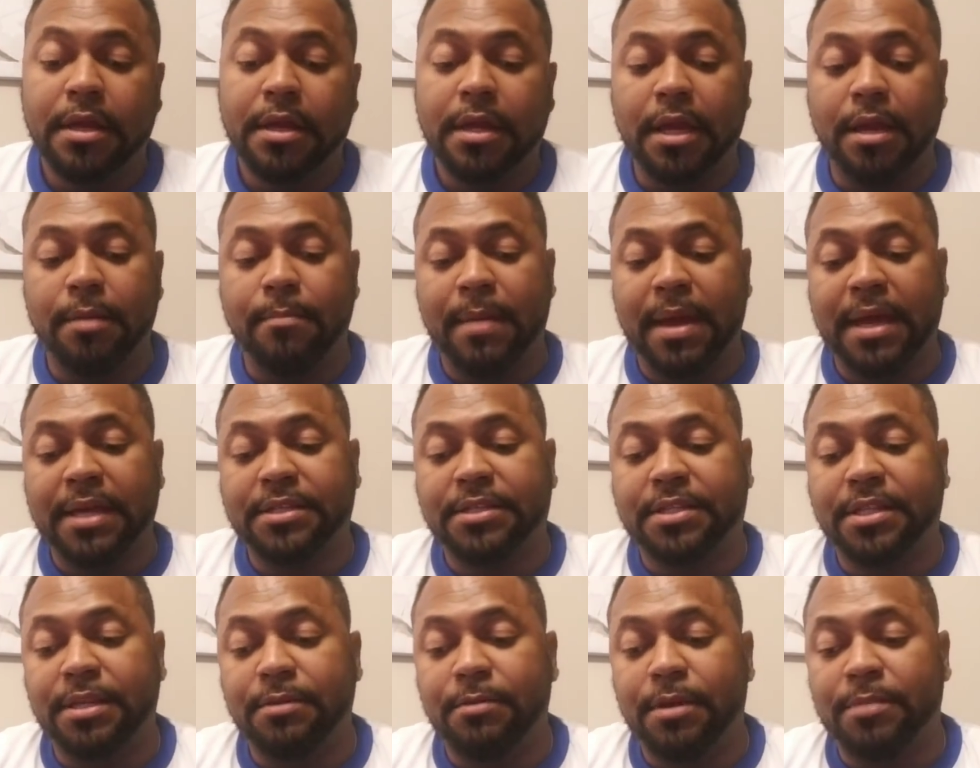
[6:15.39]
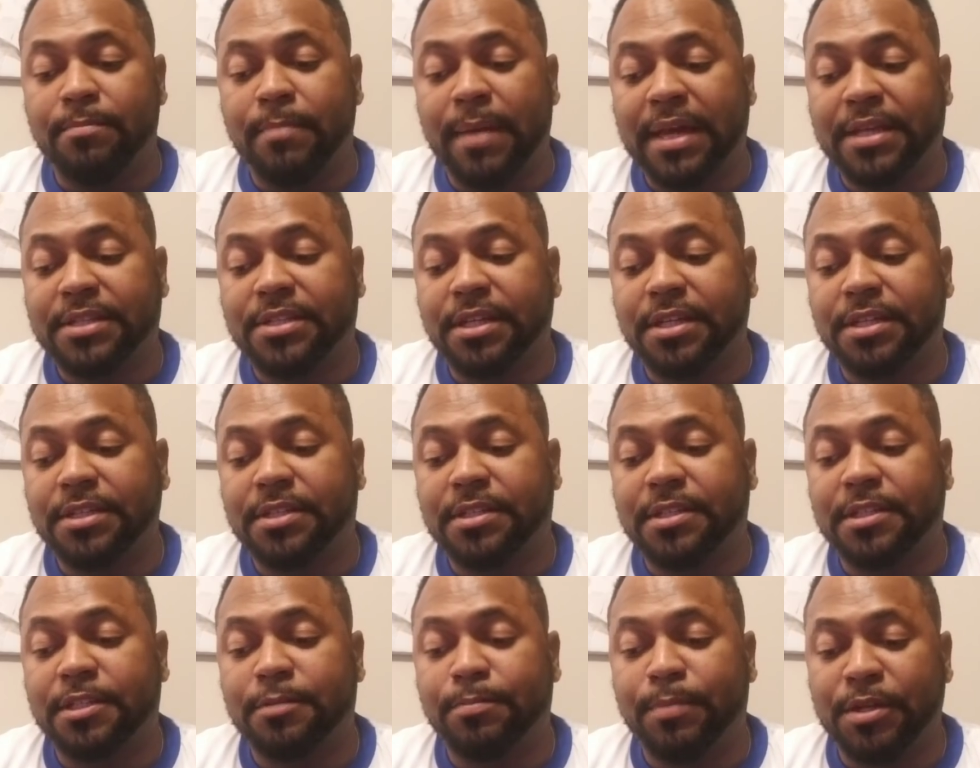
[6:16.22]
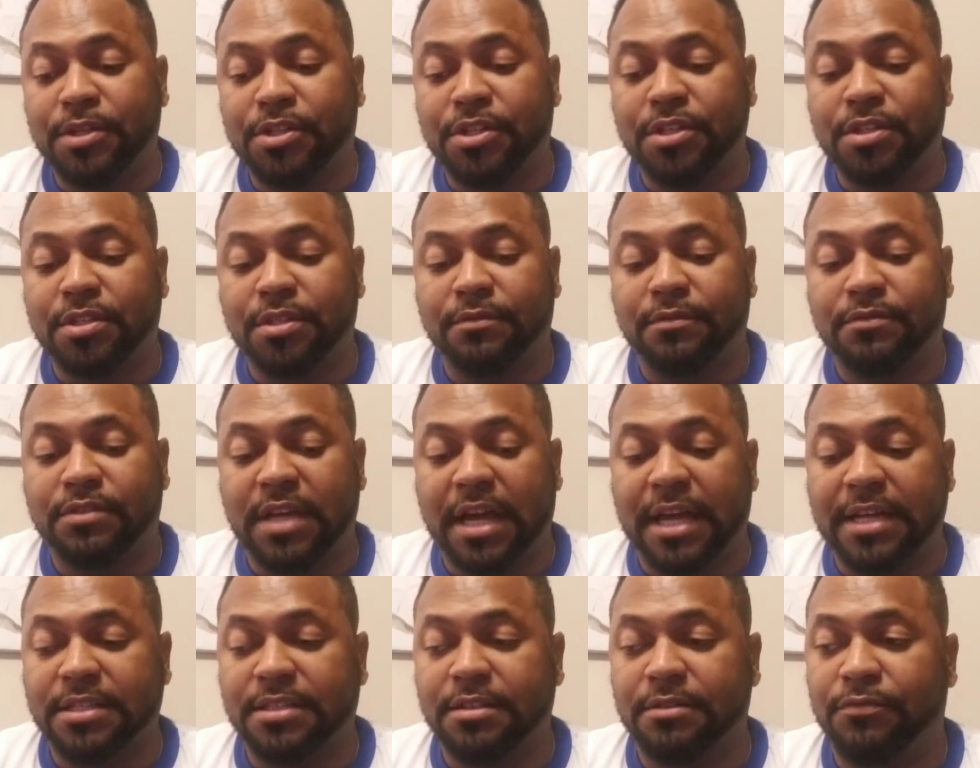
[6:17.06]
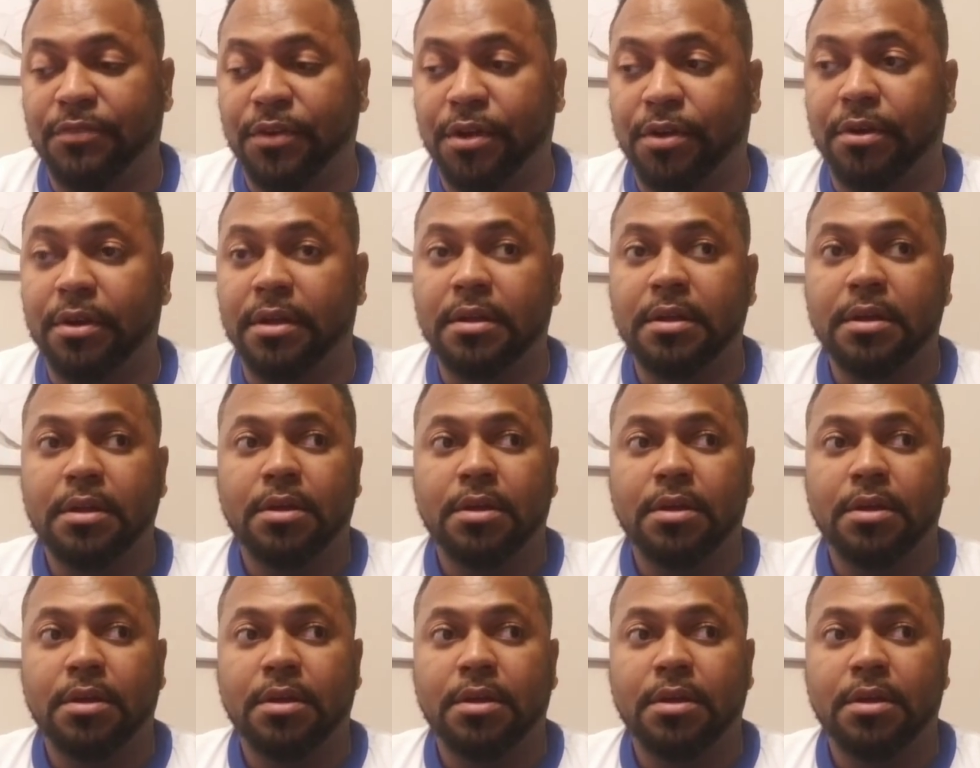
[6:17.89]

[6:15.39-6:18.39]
It makes us suspicious of Tyson Fury.